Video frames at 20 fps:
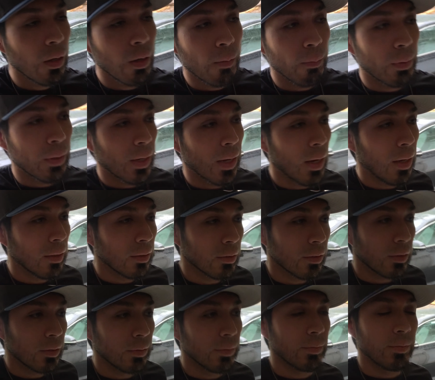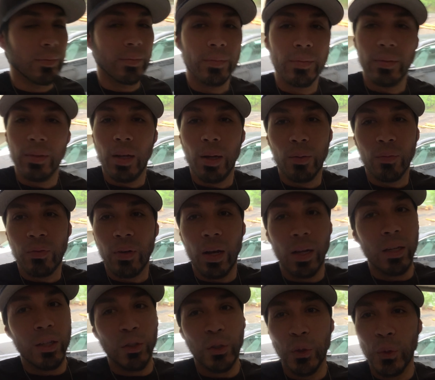But guys, I'm
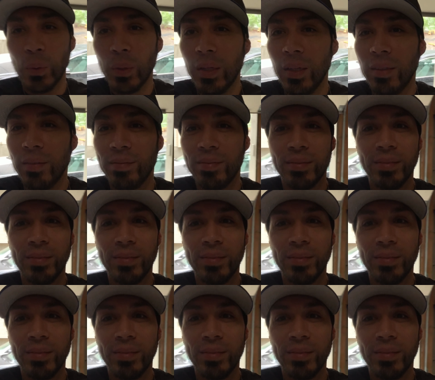finally doing it.